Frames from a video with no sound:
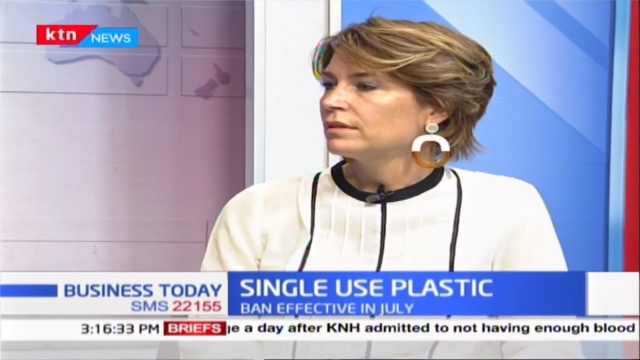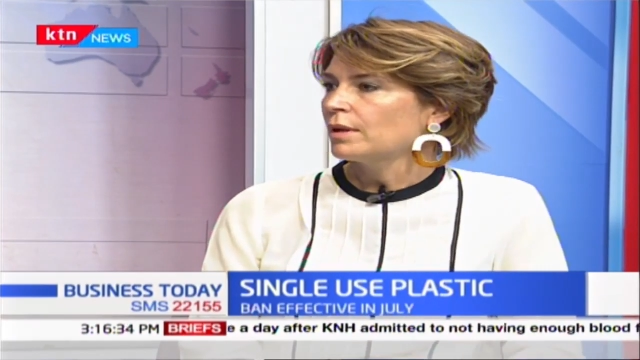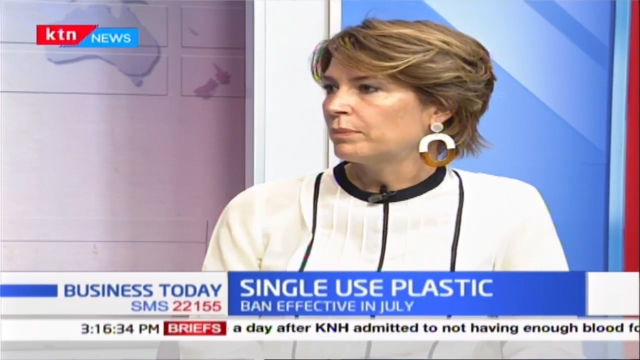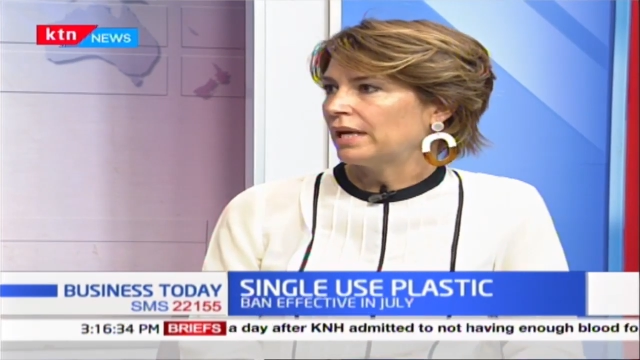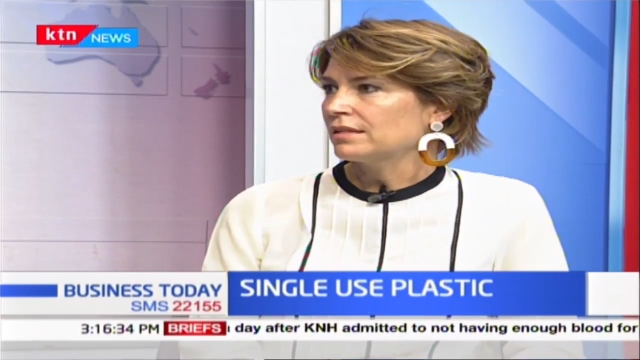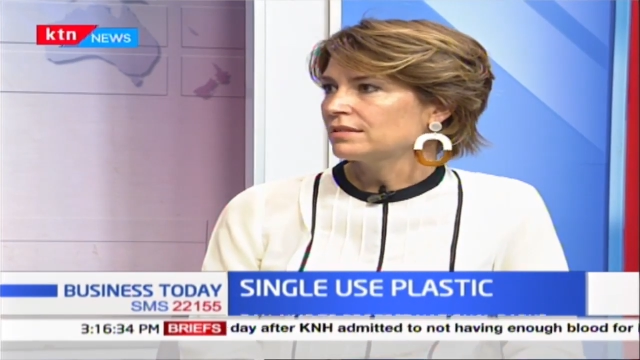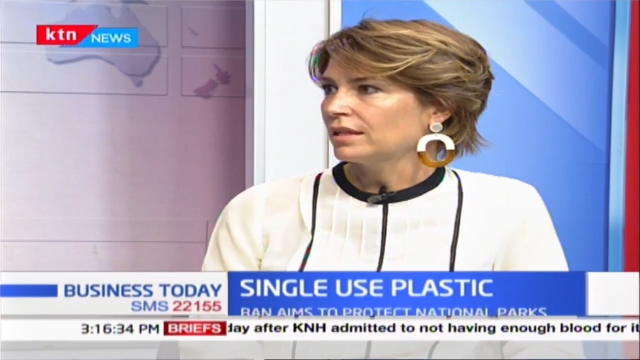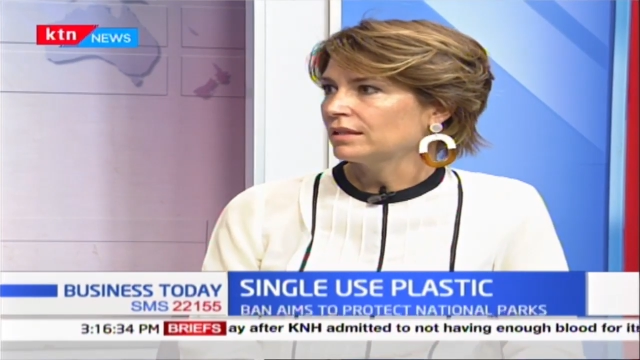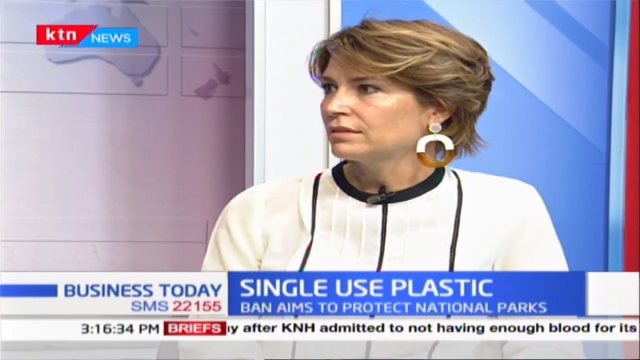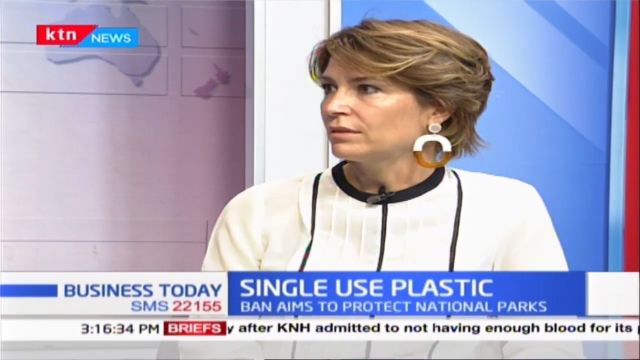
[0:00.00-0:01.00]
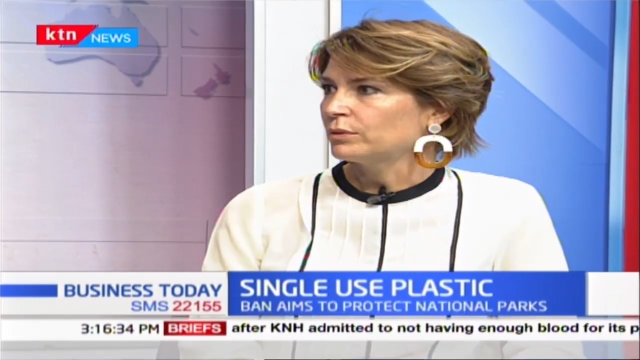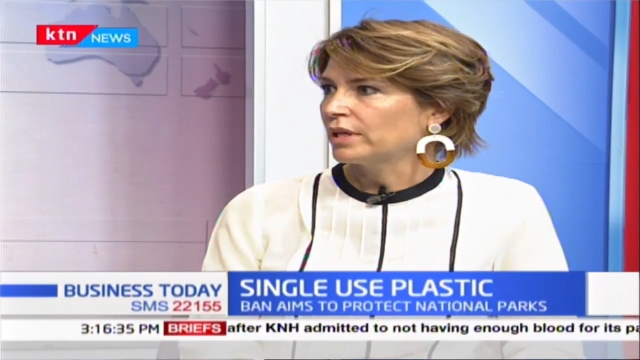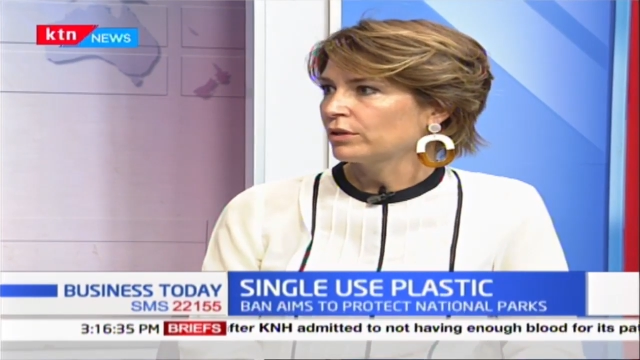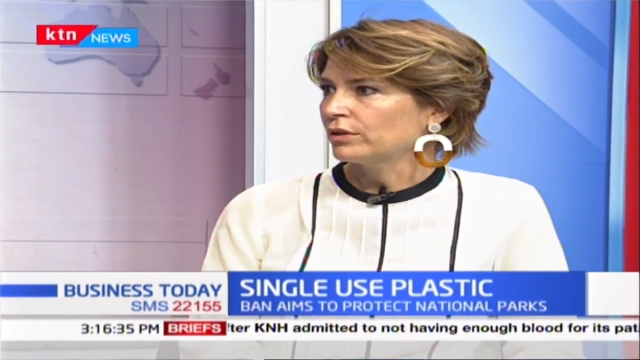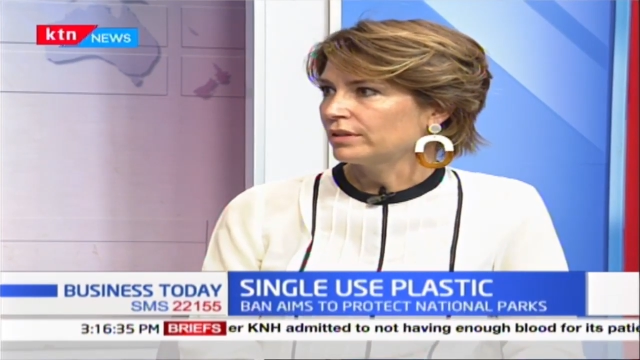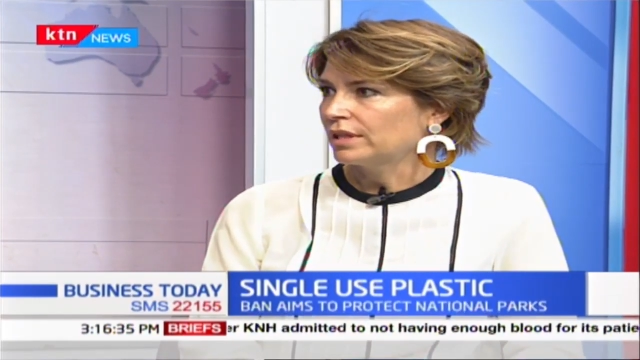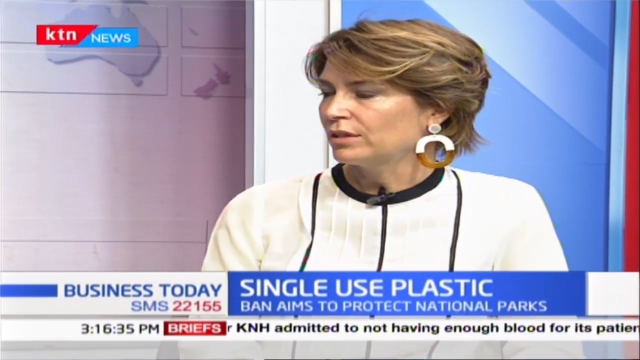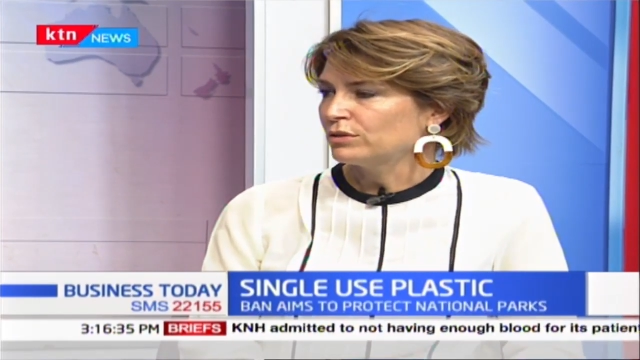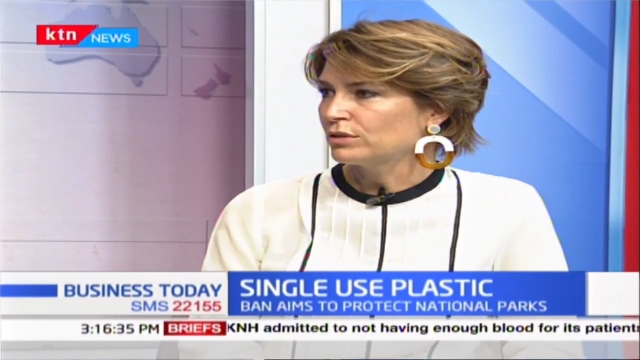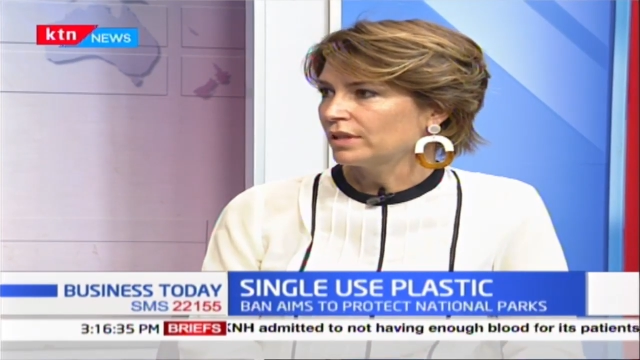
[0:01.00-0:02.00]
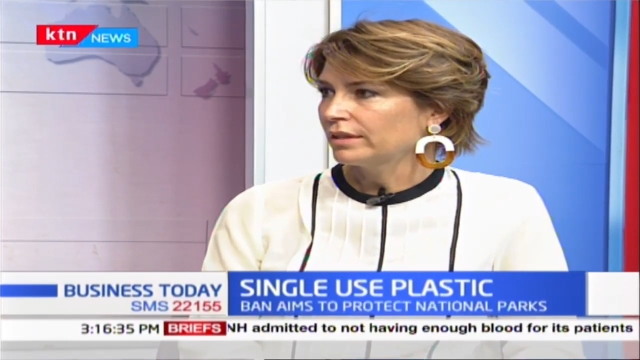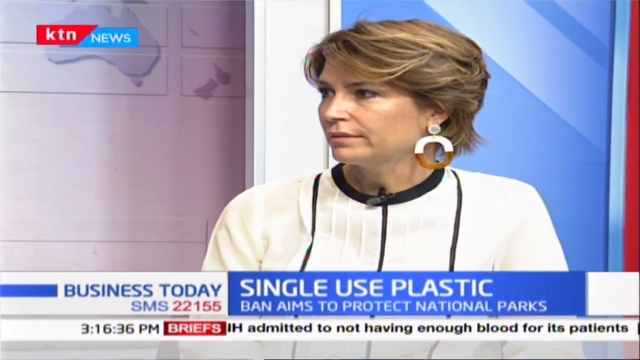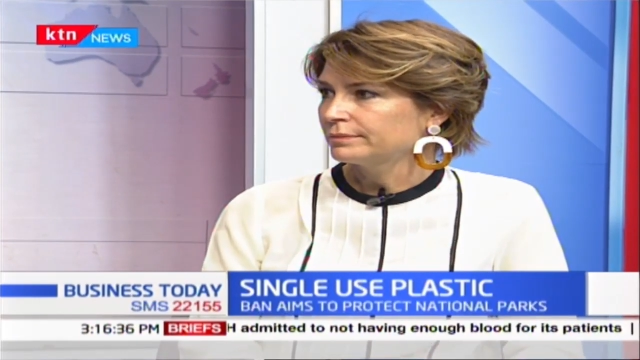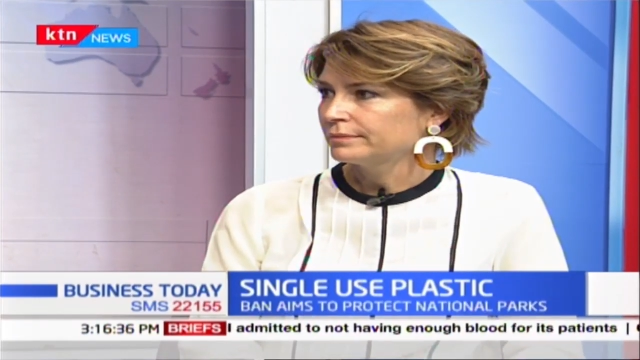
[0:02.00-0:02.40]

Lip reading: the plastics we're currently using?